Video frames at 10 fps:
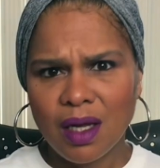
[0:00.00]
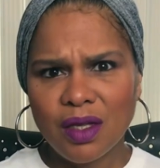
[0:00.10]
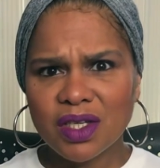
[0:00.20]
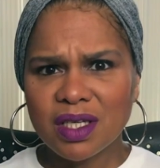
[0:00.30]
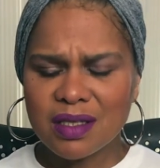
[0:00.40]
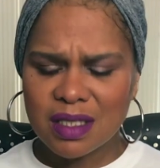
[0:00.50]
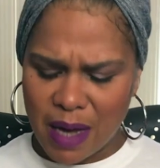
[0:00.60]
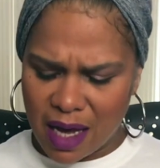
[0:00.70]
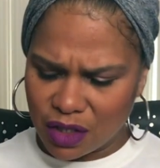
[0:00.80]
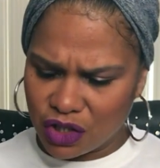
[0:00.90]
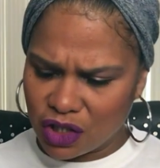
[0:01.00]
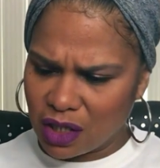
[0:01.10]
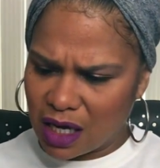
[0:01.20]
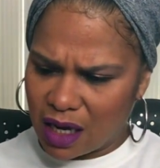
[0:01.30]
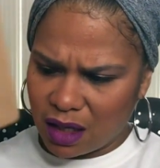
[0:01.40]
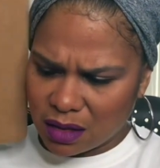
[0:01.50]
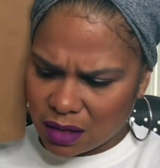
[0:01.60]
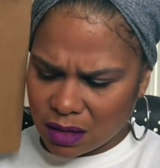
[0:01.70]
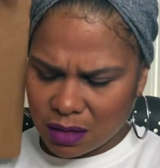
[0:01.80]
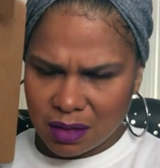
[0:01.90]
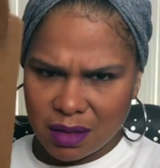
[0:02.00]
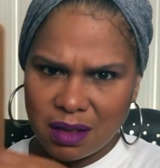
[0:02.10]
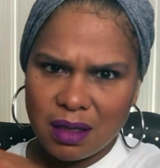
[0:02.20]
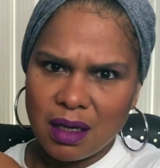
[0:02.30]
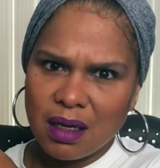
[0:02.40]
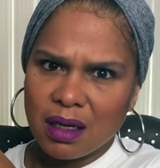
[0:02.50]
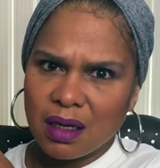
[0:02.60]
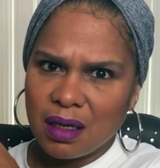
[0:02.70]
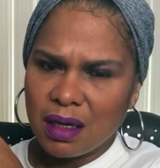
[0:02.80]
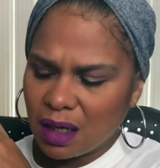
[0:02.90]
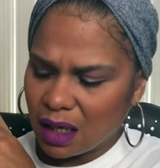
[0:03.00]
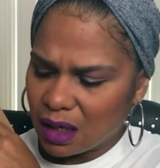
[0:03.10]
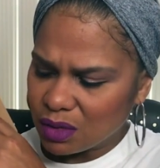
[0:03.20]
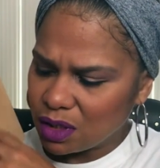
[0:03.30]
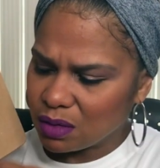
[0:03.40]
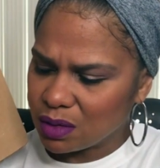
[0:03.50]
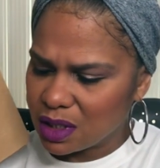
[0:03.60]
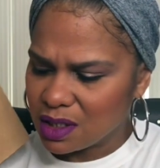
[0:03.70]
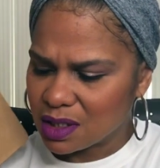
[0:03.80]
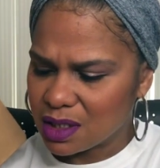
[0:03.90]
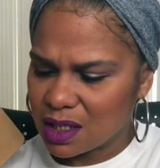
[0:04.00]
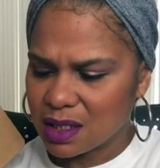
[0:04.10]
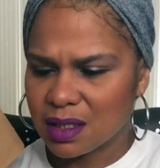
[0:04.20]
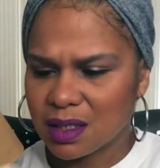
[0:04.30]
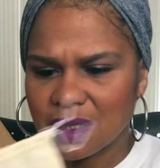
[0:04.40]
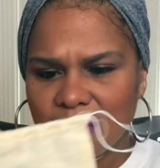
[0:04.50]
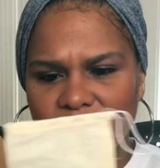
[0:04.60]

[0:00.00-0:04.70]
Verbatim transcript: Look at this packaging, guys. How cute is this?